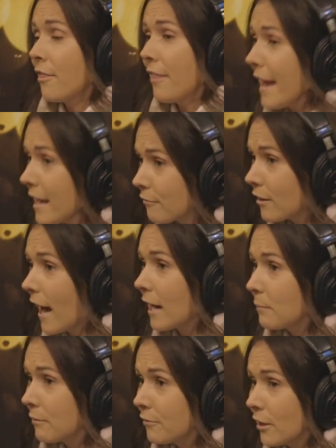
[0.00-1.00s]
they have got
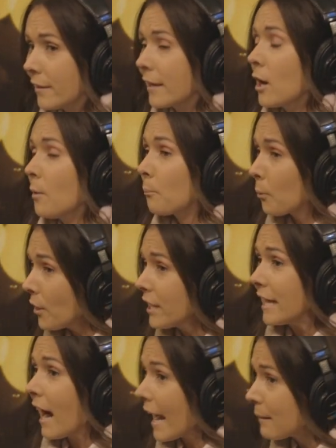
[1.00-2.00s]
to be feeling
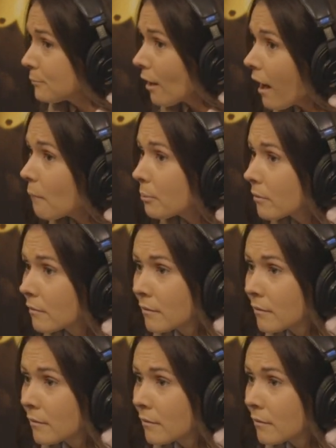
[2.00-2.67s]
pretty hyped up.